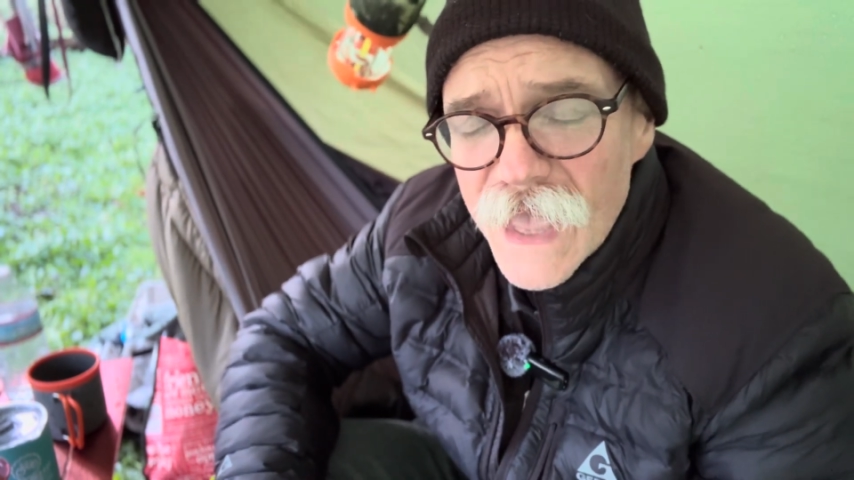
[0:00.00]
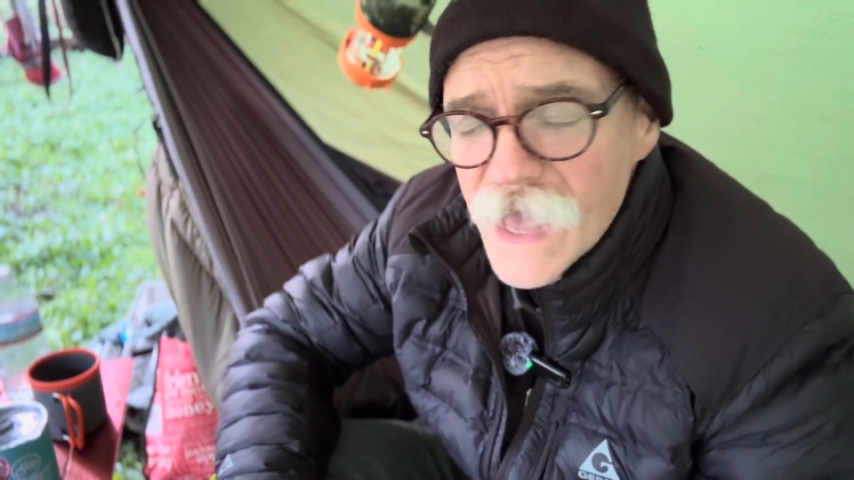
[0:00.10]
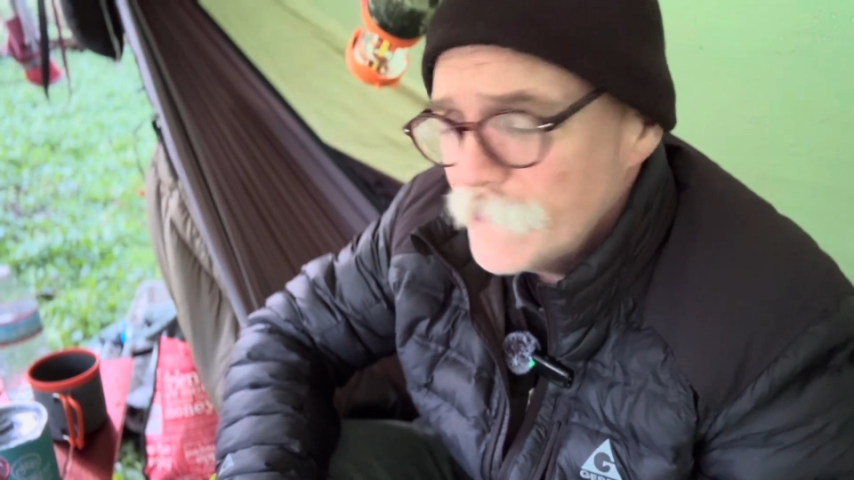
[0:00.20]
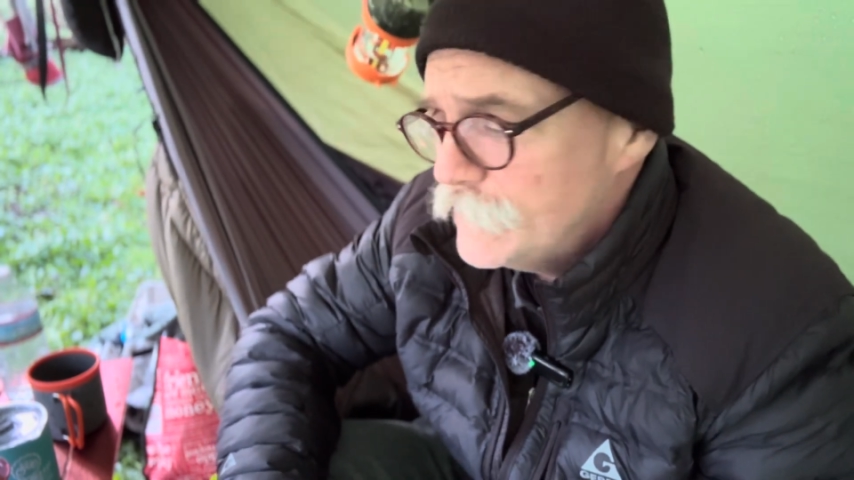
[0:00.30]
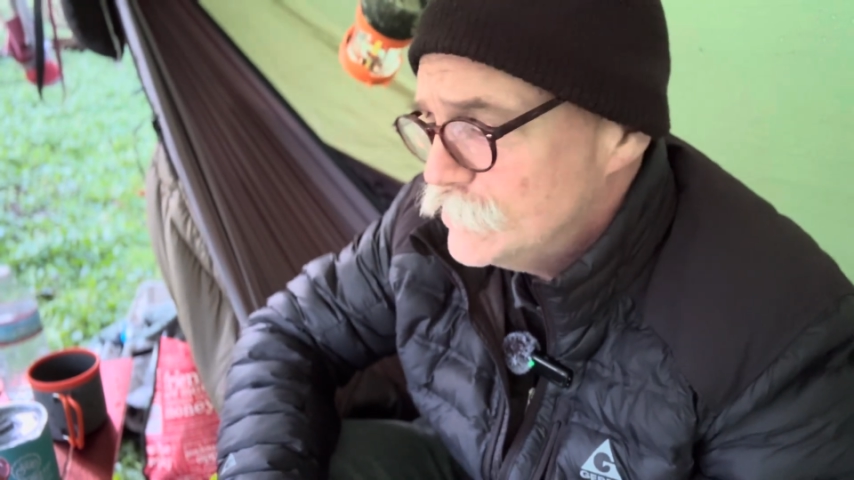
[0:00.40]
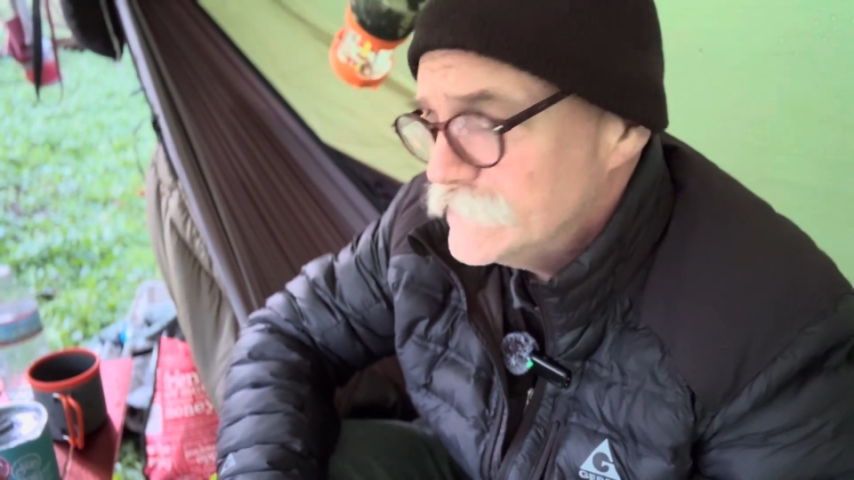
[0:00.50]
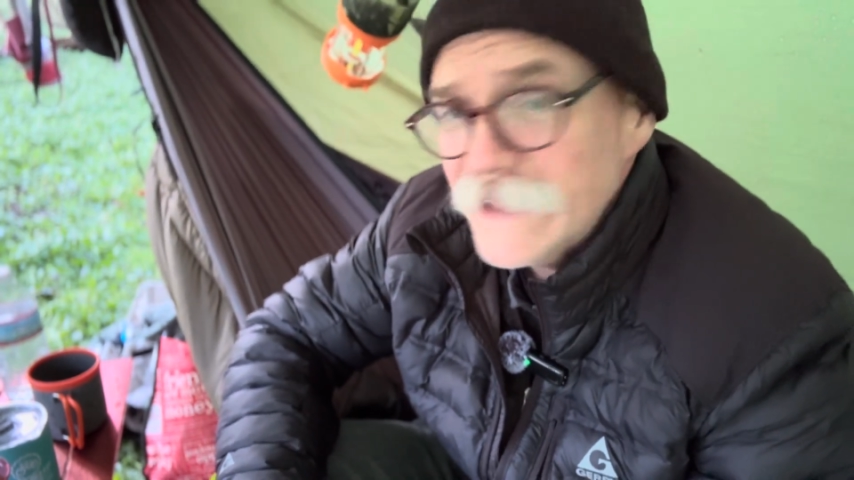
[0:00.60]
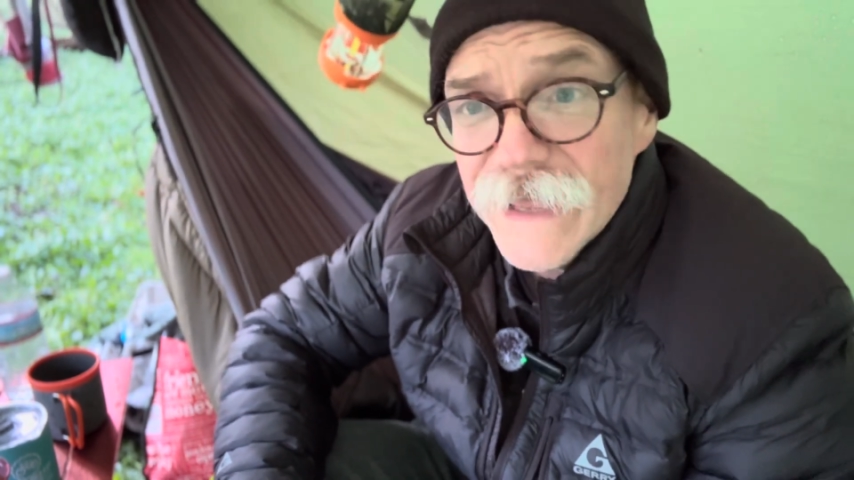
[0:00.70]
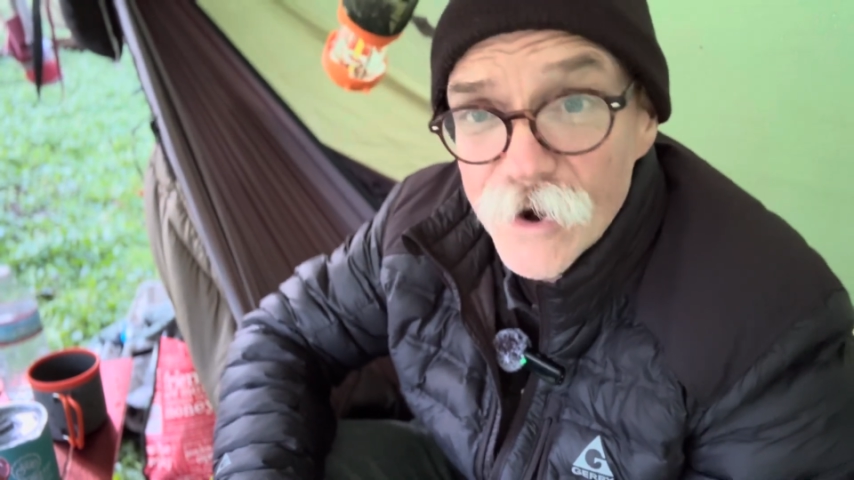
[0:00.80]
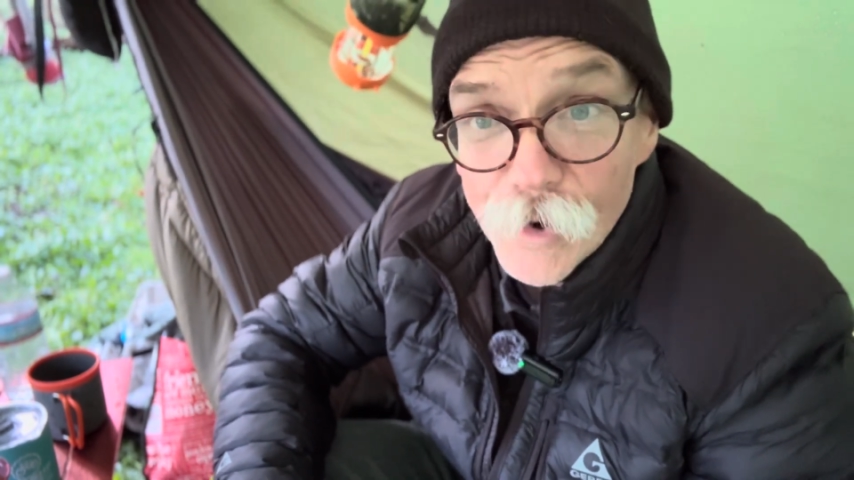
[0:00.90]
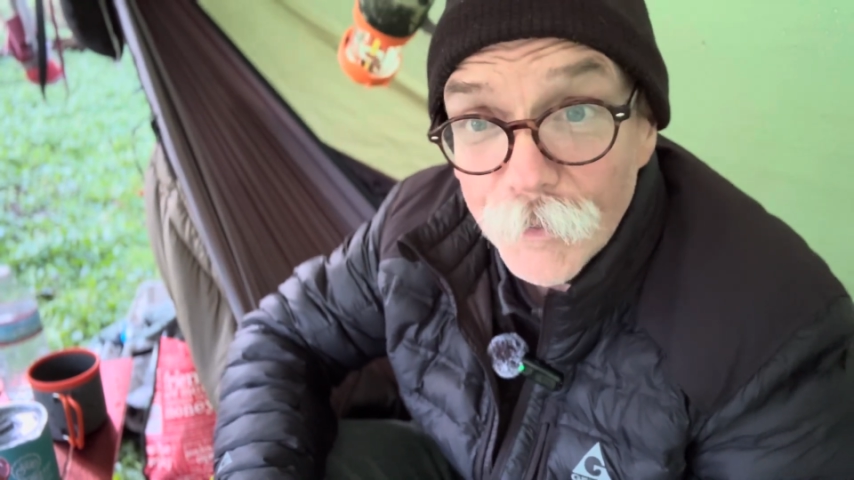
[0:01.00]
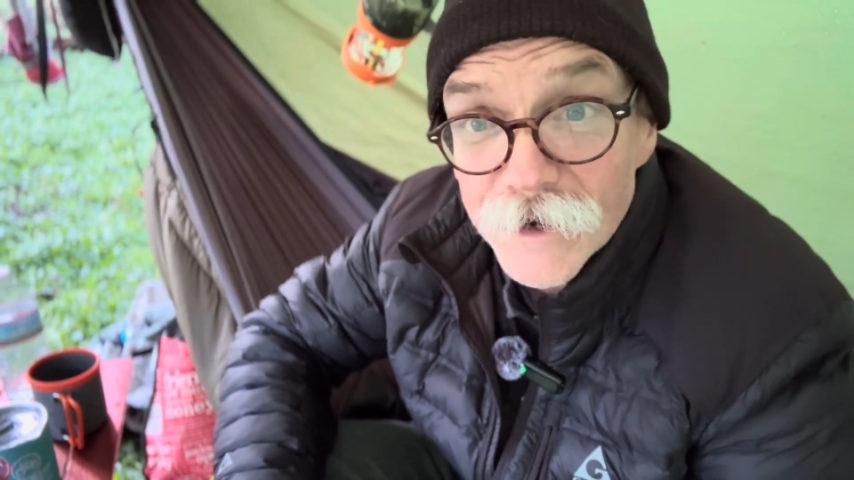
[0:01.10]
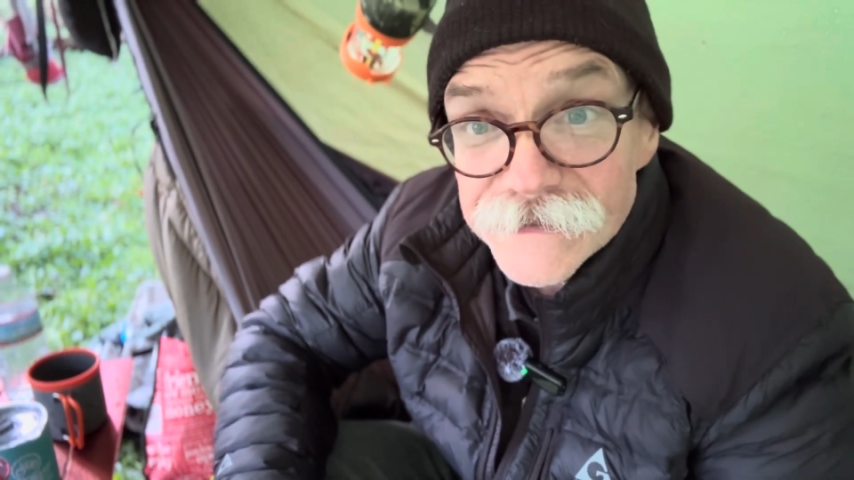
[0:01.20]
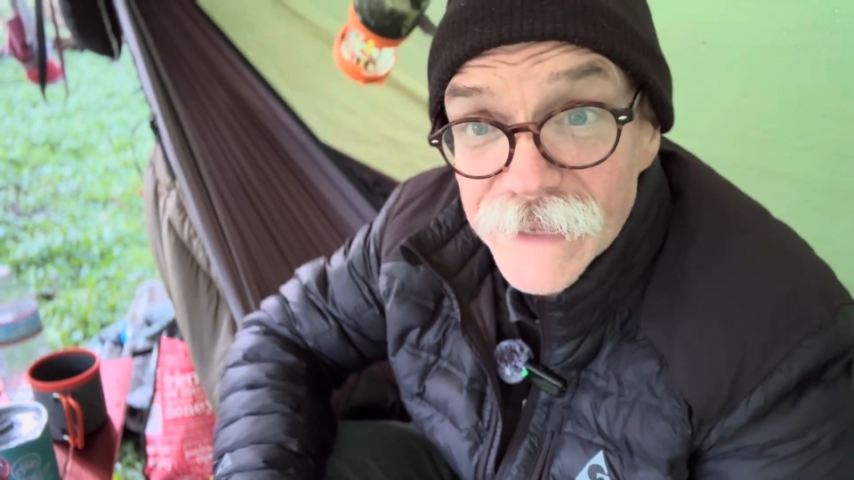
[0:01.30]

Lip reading: I'll be using the AeroPress